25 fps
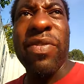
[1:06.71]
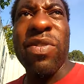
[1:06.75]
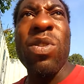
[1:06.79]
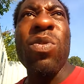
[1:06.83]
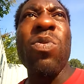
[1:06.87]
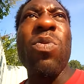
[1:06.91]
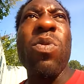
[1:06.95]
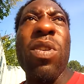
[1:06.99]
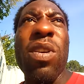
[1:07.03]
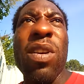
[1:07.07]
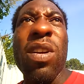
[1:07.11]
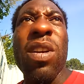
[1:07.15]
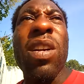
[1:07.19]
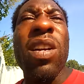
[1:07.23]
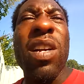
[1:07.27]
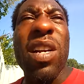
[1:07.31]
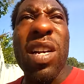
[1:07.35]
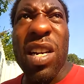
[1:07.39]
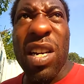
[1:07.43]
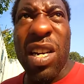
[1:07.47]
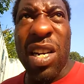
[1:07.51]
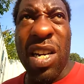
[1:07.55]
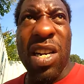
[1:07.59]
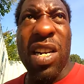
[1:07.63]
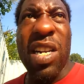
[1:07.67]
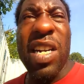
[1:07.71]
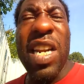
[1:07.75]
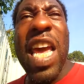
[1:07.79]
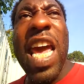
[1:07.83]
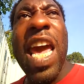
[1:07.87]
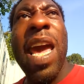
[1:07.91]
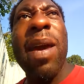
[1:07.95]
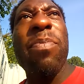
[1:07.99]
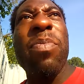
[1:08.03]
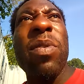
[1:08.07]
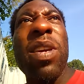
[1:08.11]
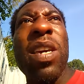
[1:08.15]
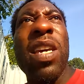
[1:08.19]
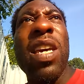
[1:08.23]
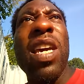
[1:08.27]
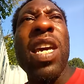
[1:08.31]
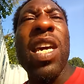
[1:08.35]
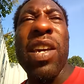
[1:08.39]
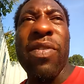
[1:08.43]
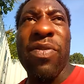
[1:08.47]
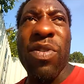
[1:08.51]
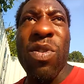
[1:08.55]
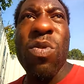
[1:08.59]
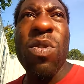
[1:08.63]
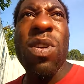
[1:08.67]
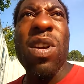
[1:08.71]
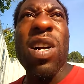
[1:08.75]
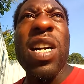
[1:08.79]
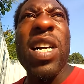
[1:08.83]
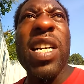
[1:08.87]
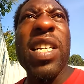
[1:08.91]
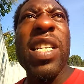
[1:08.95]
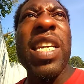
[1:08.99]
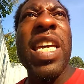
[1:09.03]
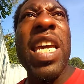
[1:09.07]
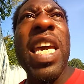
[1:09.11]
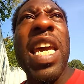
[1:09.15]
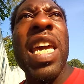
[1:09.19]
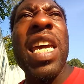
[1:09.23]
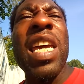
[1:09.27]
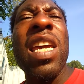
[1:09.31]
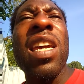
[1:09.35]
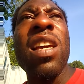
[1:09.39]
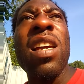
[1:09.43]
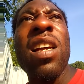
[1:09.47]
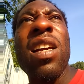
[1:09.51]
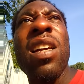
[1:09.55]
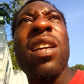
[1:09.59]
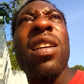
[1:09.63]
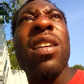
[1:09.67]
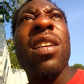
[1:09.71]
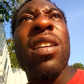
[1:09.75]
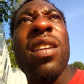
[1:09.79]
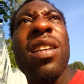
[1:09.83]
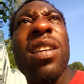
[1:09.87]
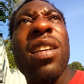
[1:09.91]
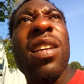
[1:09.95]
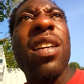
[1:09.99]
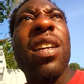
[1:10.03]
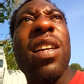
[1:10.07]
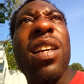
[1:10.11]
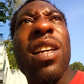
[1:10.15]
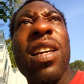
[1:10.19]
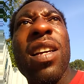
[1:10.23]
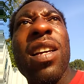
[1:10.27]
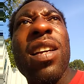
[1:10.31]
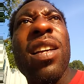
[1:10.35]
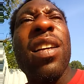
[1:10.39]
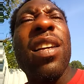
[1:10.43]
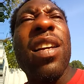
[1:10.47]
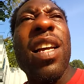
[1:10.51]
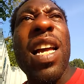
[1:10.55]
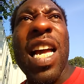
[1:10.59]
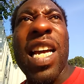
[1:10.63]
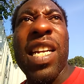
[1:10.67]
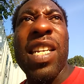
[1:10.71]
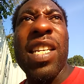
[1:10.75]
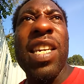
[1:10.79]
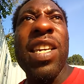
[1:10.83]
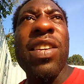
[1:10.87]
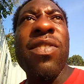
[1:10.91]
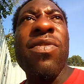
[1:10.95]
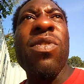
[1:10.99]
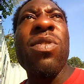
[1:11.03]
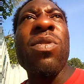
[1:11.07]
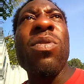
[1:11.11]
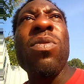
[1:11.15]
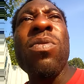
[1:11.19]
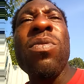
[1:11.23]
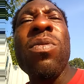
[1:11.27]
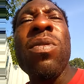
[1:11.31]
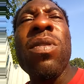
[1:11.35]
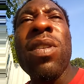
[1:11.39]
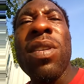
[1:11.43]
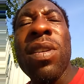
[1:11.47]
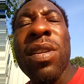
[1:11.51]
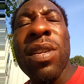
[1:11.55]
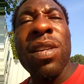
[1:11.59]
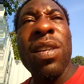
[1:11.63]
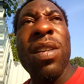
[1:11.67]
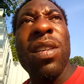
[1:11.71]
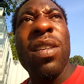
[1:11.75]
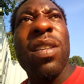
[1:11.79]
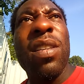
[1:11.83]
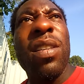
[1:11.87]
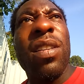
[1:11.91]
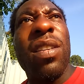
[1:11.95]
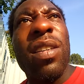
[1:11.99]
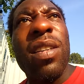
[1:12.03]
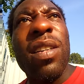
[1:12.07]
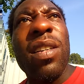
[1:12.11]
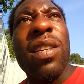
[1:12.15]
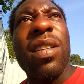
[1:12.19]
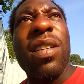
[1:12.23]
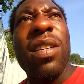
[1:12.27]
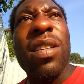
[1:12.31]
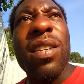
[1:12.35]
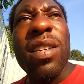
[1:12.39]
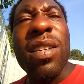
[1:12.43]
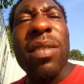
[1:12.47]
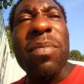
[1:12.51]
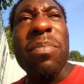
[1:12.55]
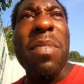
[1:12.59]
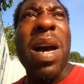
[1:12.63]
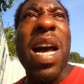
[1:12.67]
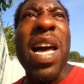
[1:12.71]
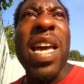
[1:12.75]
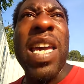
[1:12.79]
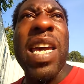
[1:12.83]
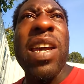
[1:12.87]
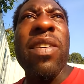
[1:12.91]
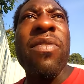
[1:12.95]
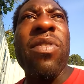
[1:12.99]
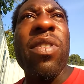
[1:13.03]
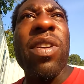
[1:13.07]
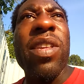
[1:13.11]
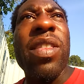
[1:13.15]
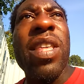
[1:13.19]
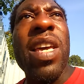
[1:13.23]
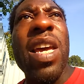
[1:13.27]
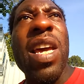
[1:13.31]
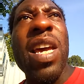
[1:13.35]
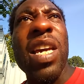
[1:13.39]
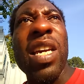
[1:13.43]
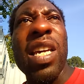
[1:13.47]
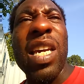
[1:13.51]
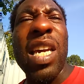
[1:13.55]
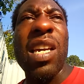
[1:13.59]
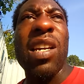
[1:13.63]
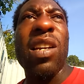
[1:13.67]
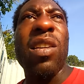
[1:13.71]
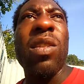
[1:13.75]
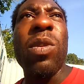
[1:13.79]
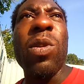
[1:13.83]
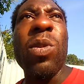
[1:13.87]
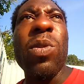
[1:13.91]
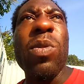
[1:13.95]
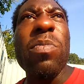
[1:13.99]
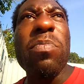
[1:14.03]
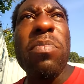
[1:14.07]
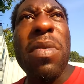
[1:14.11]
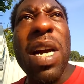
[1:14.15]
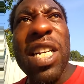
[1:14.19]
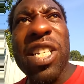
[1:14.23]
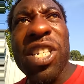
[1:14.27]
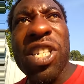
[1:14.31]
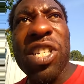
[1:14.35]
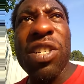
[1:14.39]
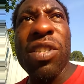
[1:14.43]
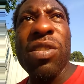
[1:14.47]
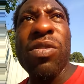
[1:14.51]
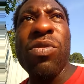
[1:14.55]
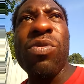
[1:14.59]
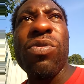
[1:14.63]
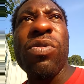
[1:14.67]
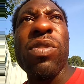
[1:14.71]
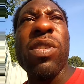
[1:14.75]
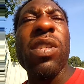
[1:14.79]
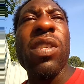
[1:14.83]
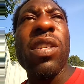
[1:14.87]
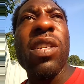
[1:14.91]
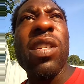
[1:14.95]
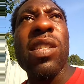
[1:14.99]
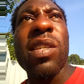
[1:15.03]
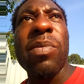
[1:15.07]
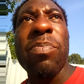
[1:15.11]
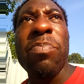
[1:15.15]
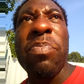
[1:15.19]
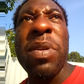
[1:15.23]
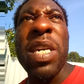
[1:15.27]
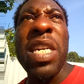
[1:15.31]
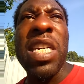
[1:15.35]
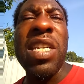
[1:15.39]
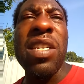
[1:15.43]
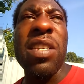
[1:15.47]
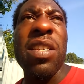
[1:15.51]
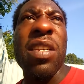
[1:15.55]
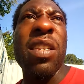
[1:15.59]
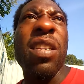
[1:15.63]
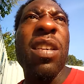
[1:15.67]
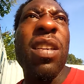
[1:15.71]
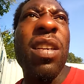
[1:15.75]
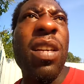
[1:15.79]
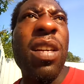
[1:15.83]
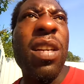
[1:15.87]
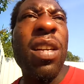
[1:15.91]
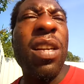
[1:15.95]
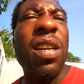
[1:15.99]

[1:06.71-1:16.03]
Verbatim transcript: If you were unhappy, if you were ungay, I'd give you my everything, including my children, to beat.